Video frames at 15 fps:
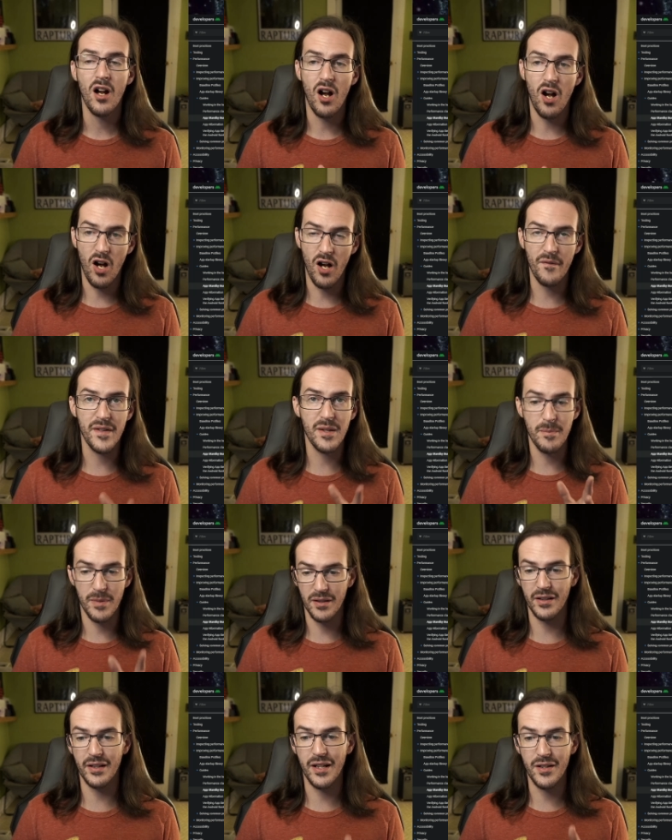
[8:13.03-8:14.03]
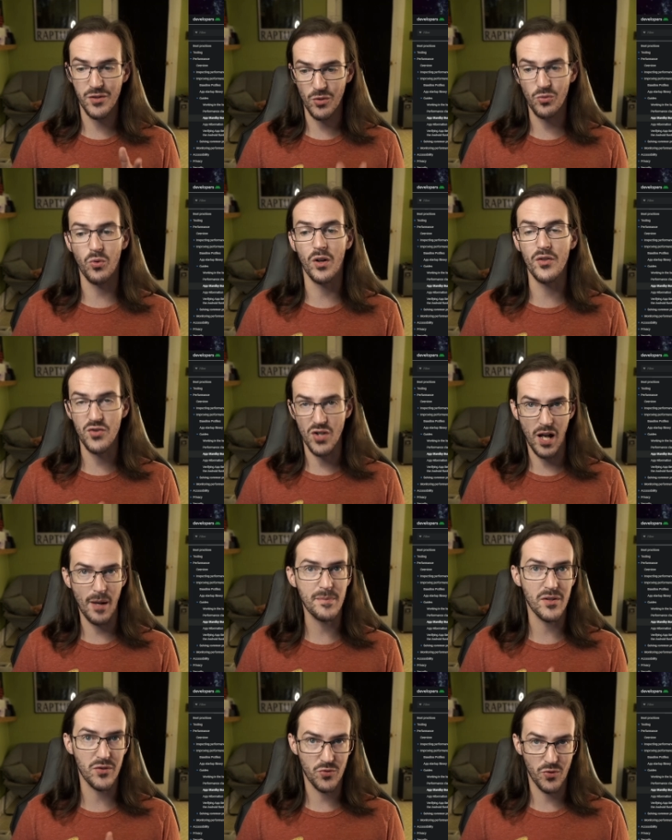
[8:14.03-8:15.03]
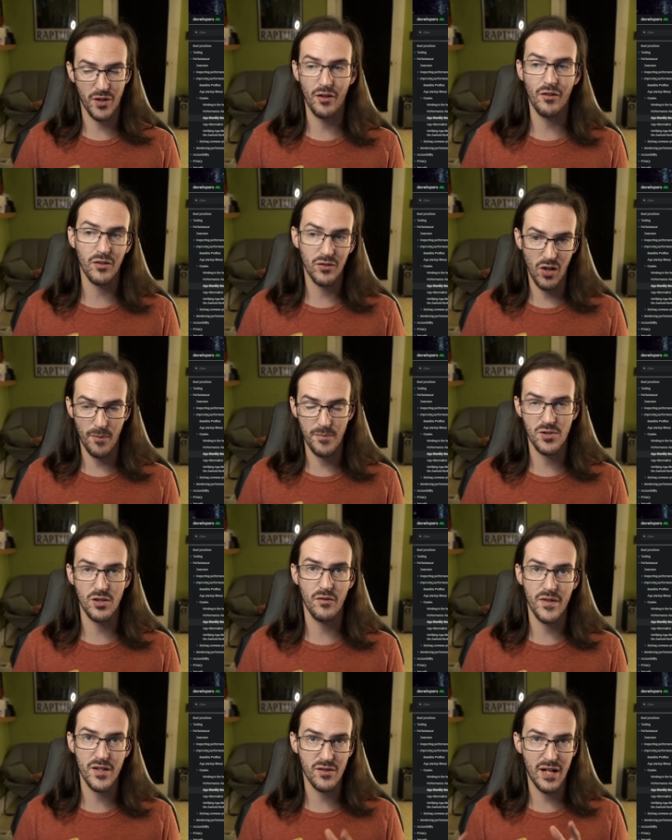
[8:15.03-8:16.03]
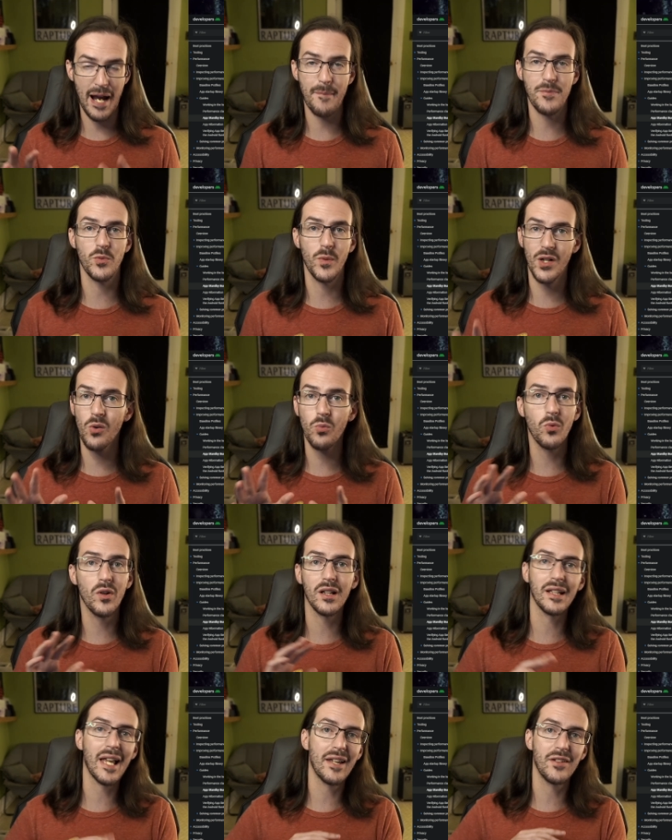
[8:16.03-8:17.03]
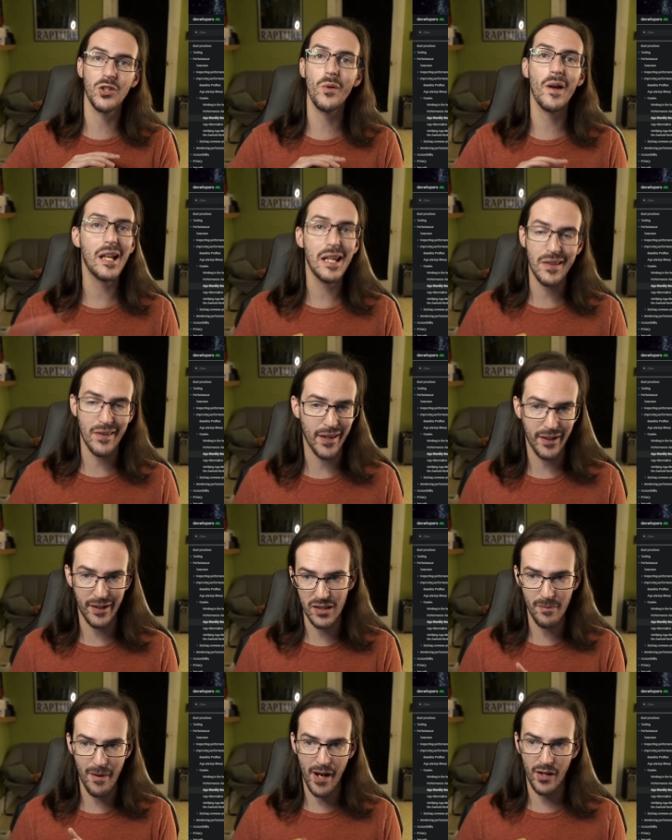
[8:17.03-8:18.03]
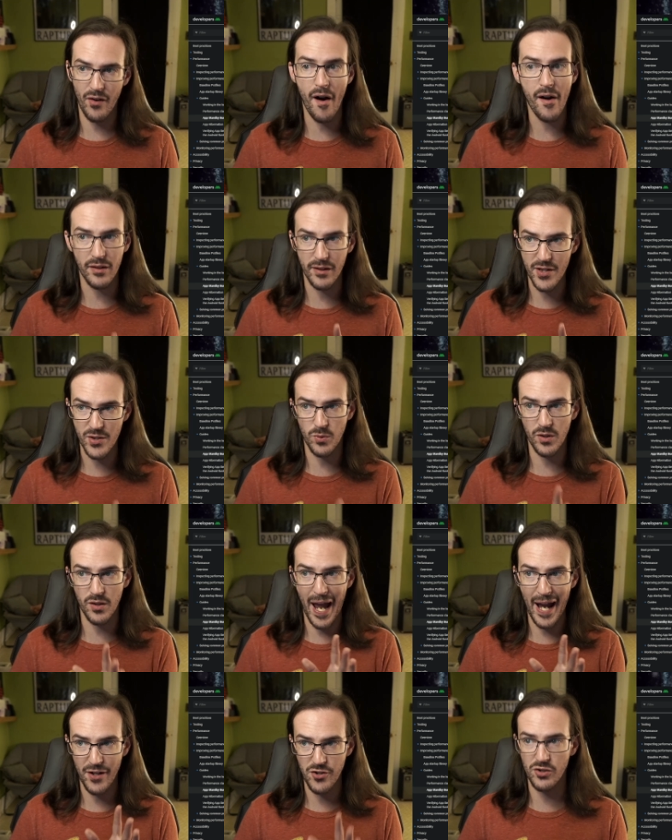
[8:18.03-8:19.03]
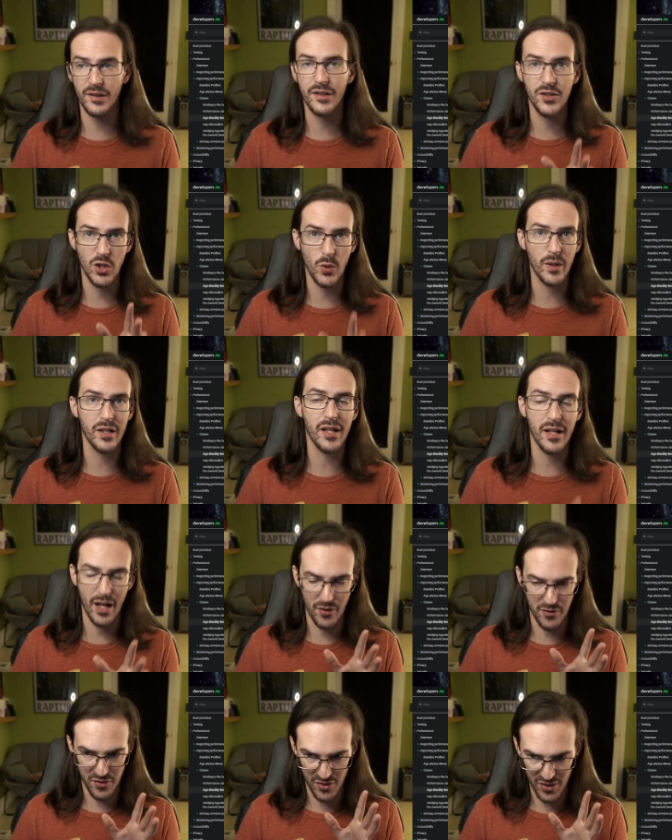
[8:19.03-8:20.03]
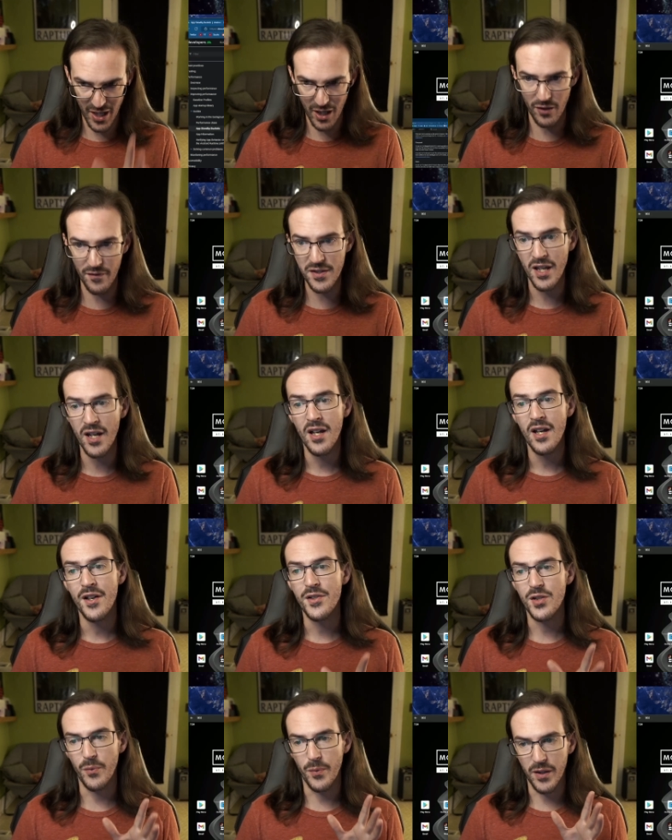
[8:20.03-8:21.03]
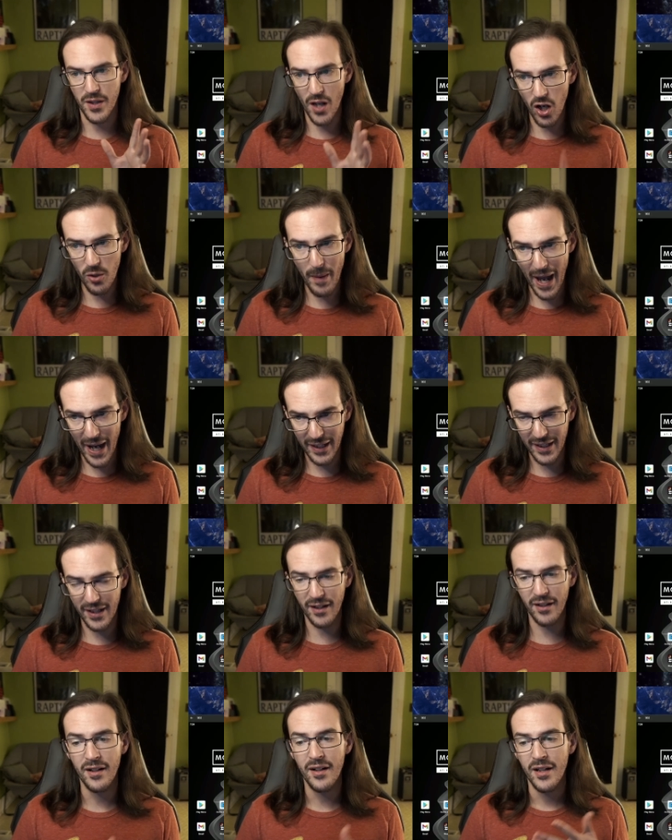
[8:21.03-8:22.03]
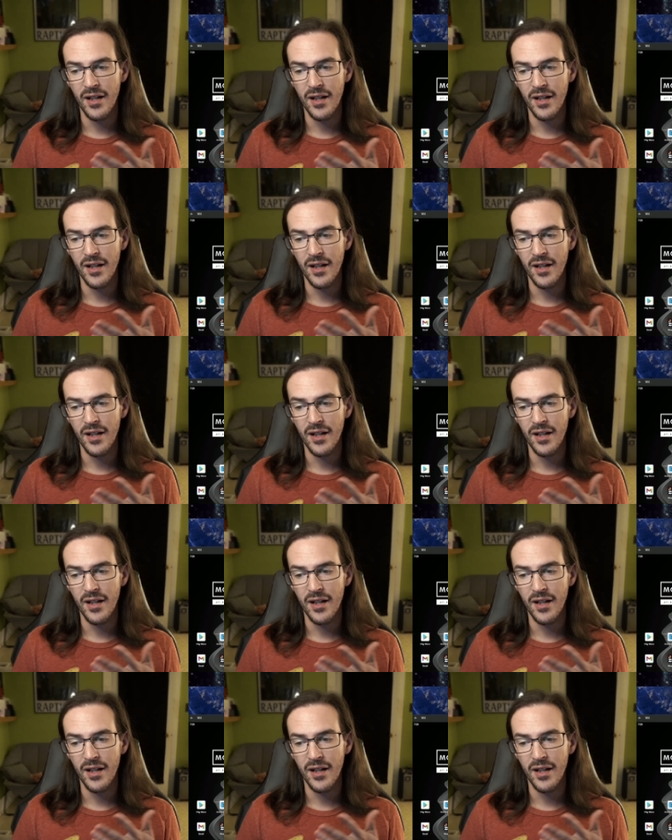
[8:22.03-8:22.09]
on the ability to run jobs and trigger alarms. So these are apps we don't want to let do anything in the background unless we're actually doing it ourselves. So if we go back here,